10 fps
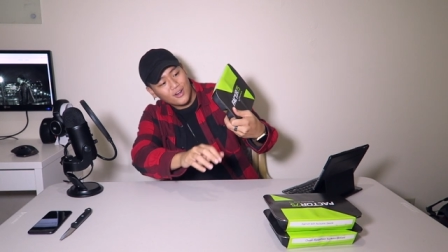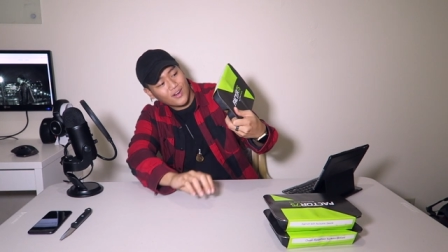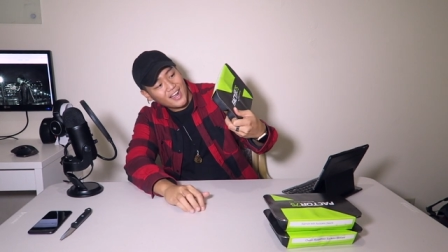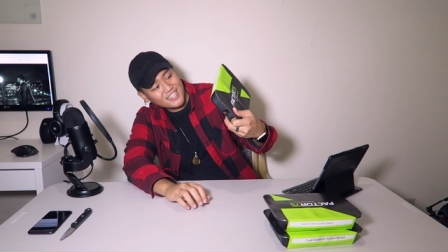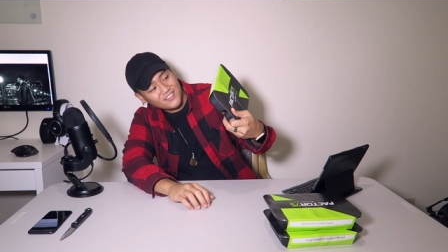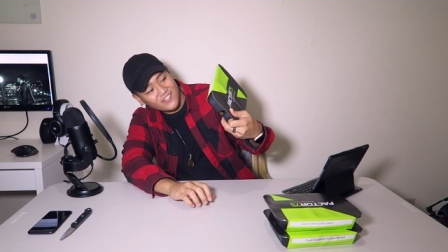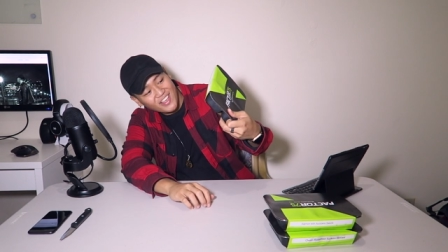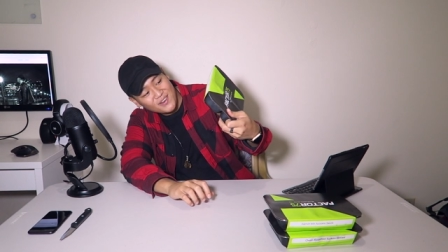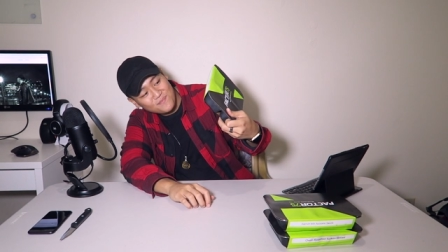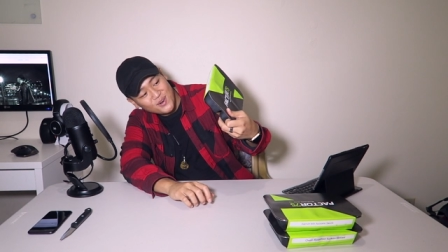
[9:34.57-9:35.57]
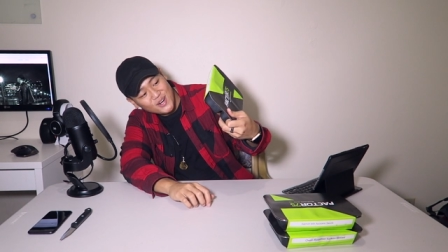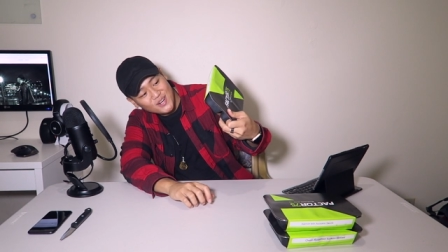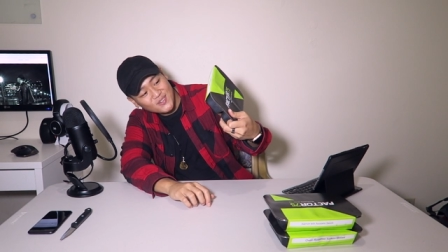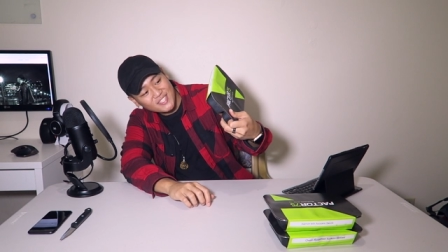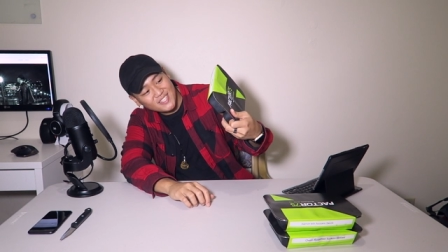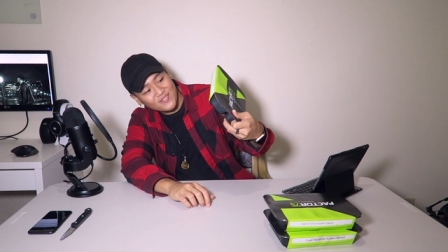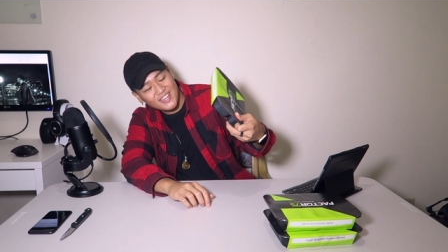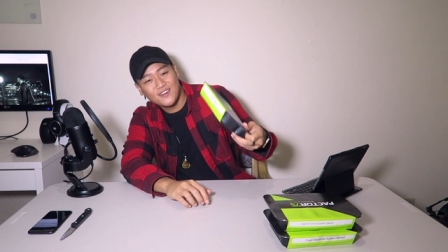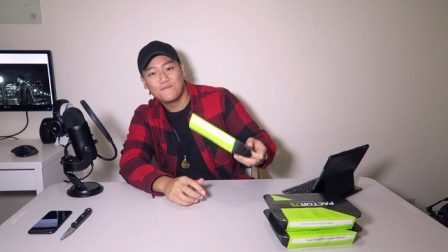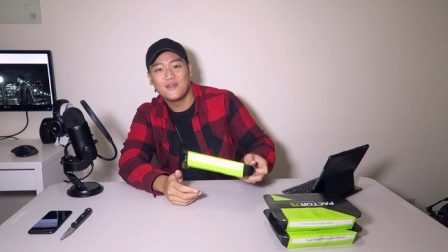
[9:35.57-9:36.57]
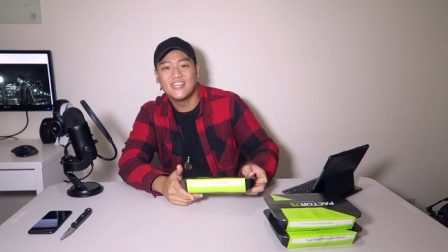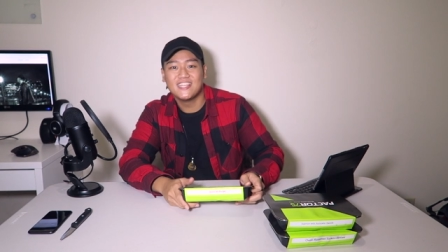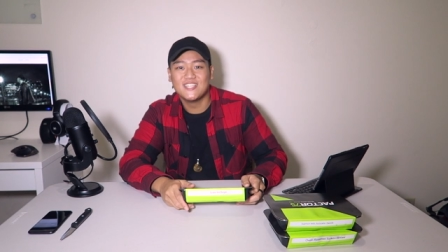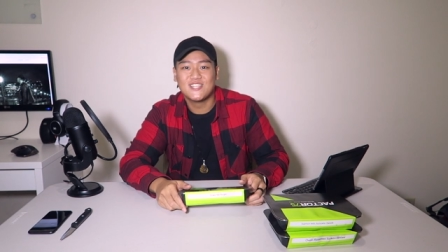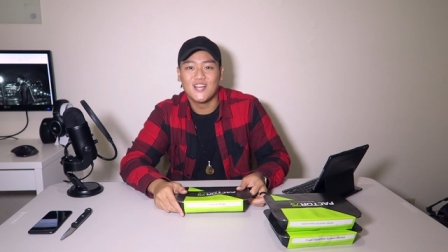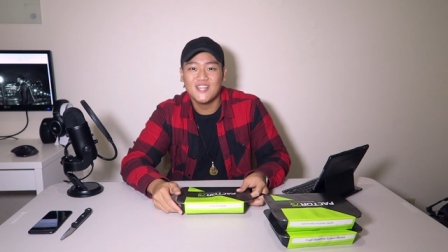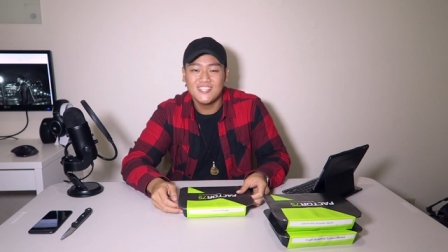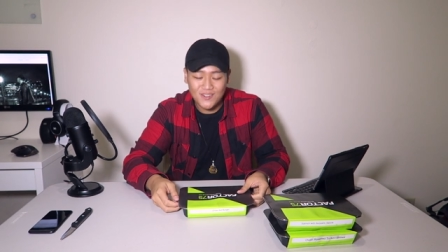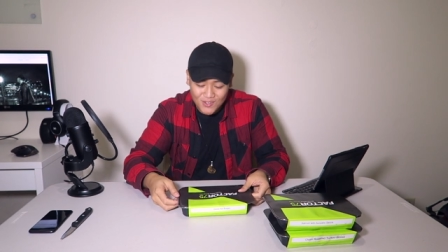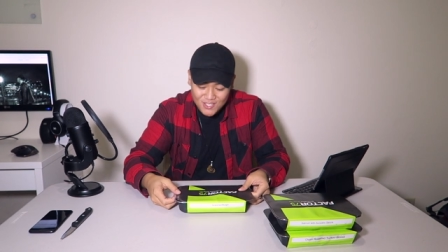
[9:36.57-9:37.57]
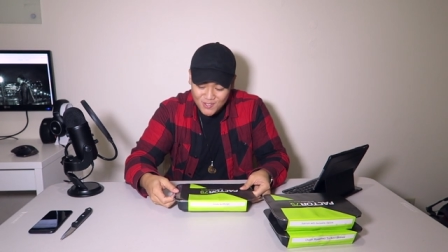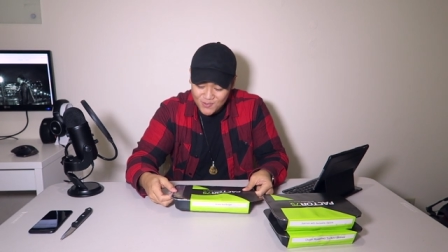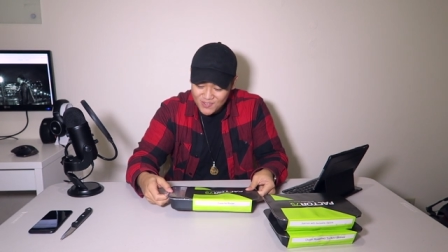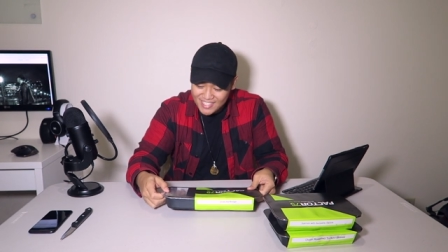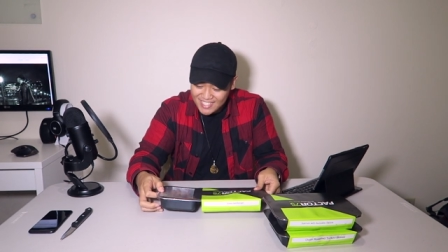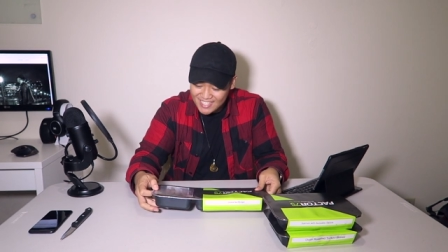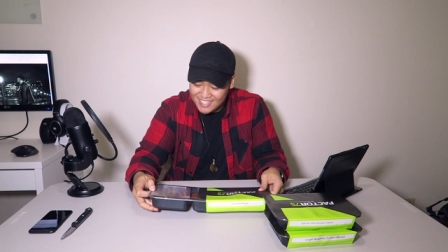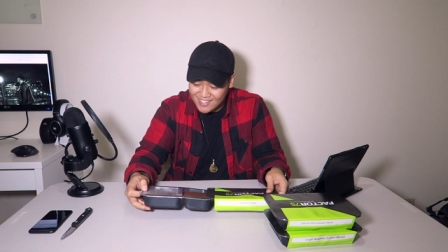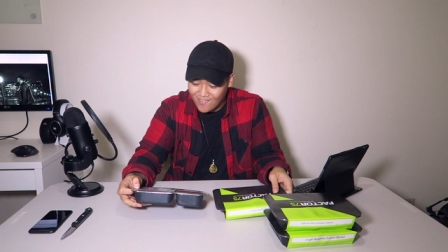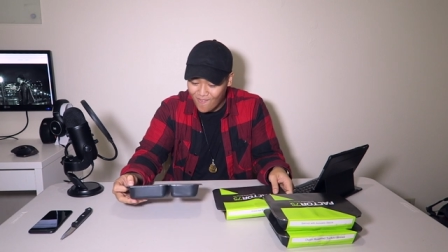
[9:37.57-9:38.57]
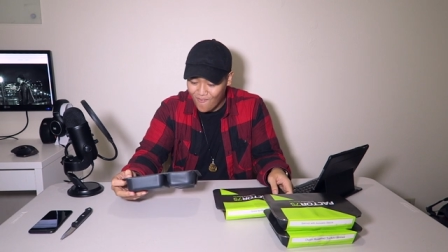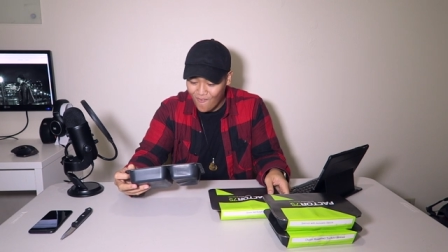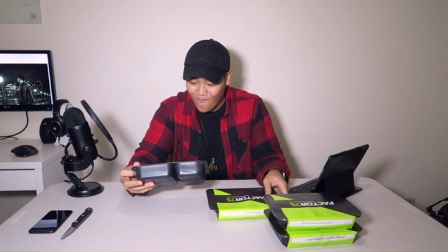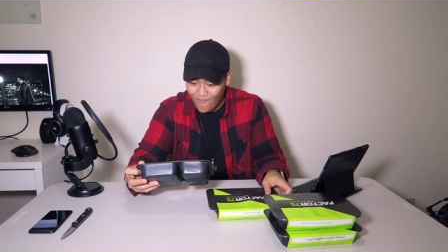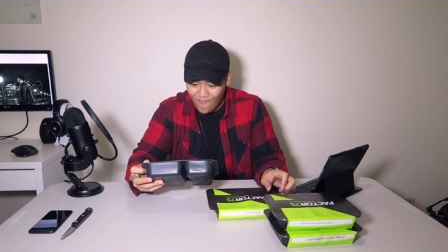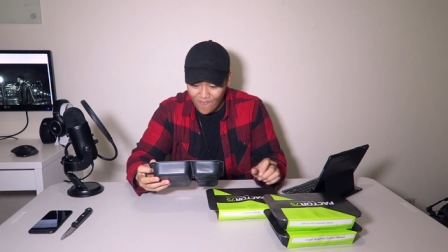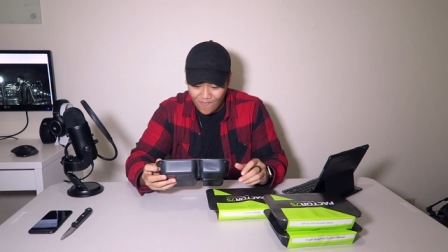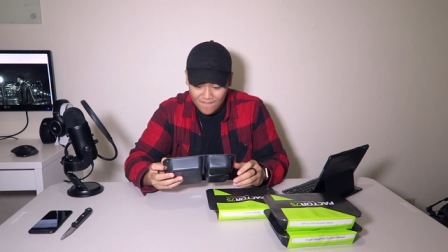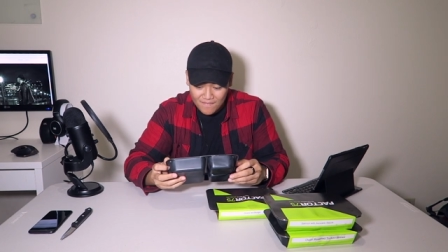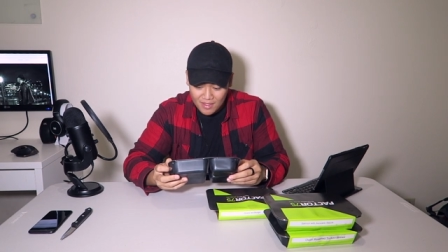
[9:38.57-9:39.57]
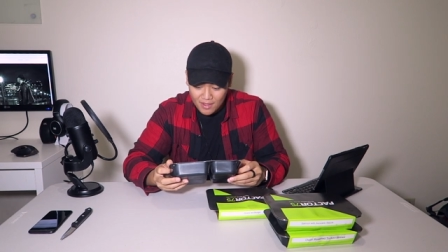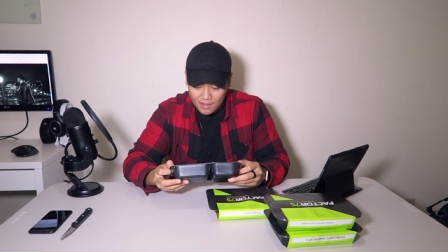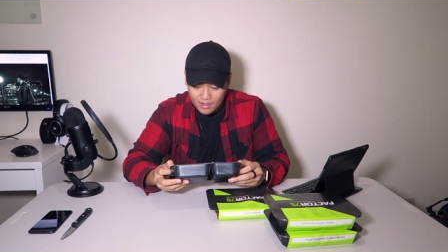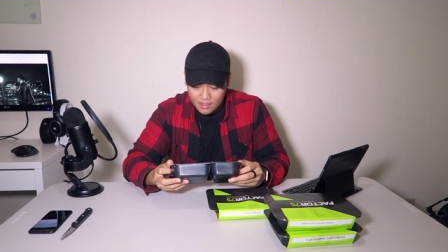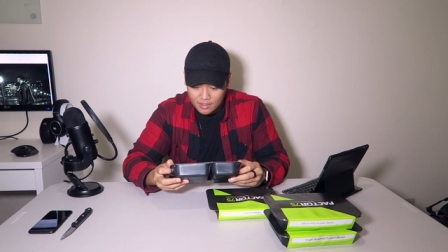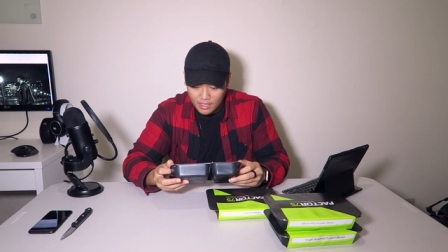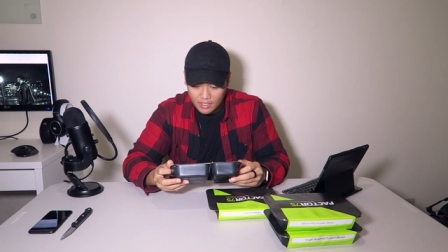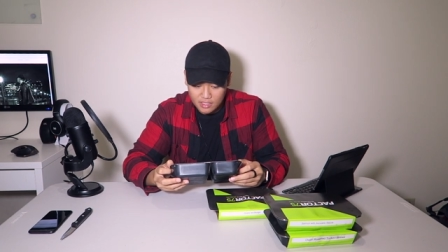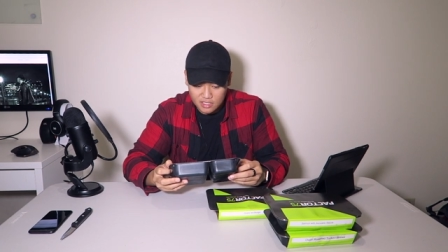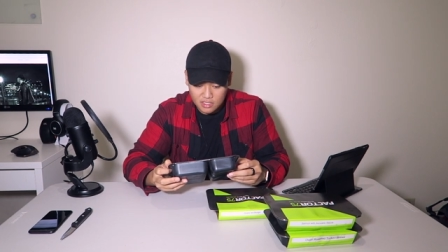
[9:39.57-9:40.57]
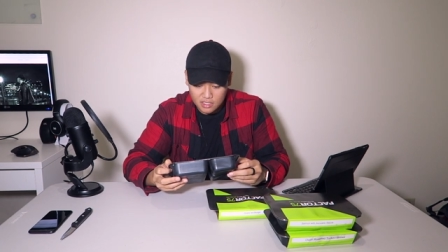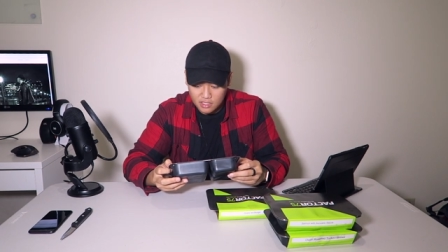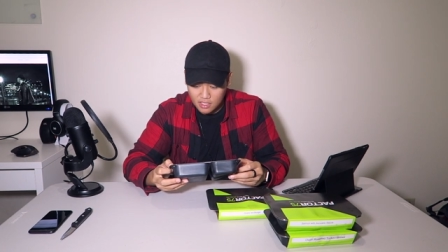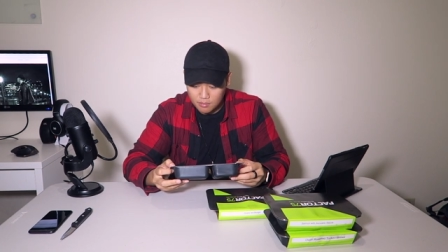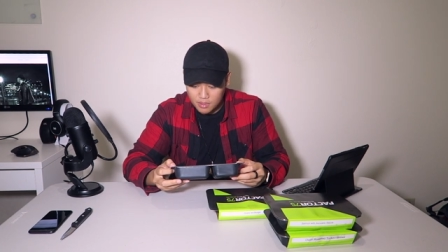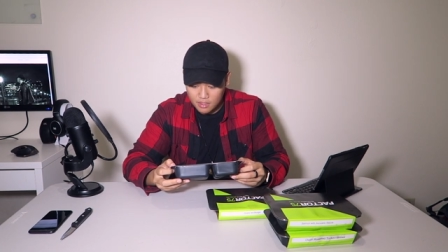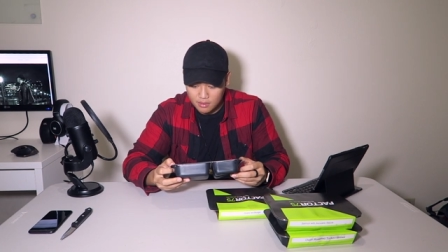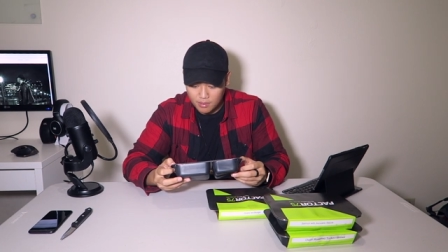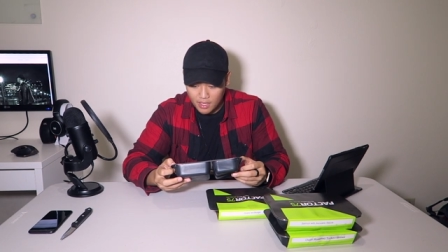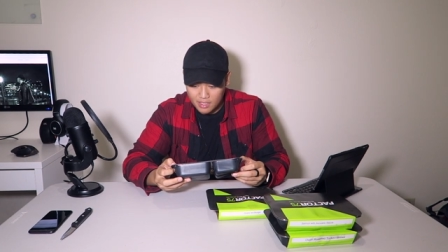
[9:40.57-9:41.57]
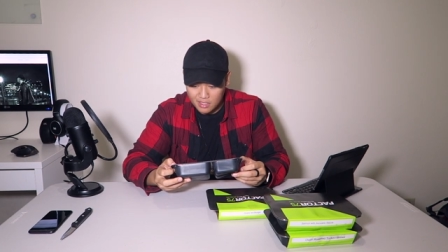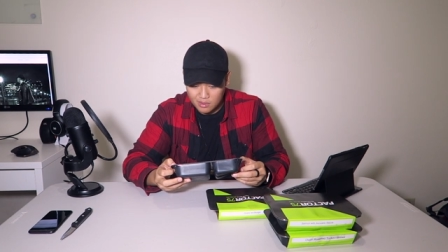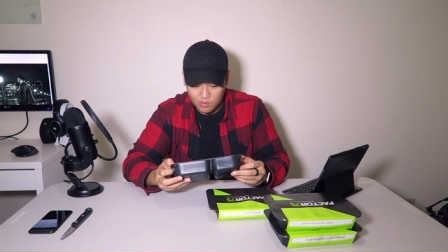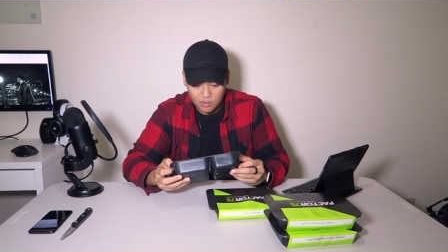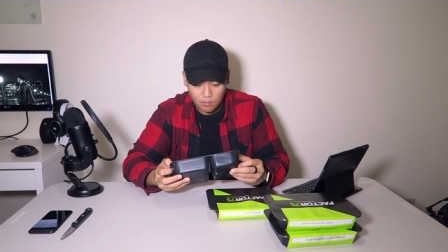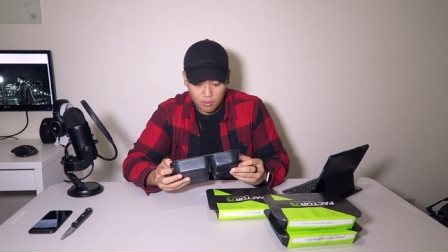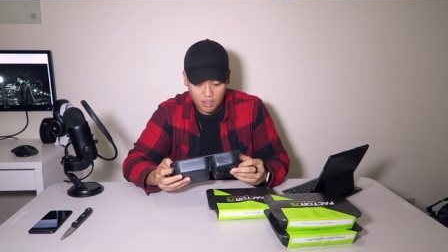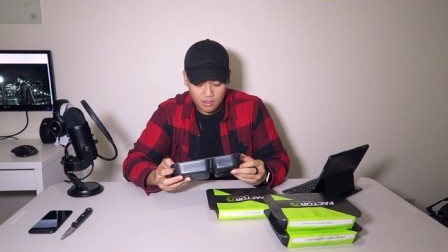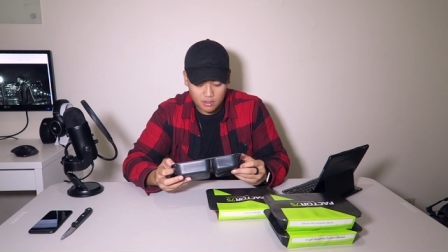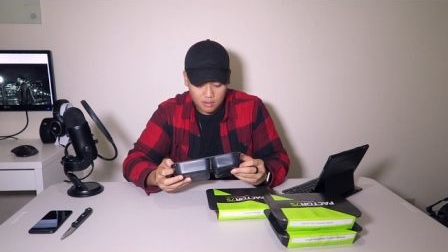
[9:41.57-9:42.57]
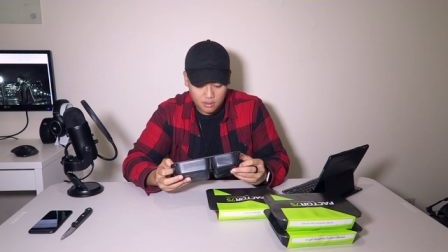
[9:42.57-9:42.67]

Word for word: Grass-fed burger with tomato, bacon, chutney. What you mean? Oh! Dang, this is just like a meat patty with no bun.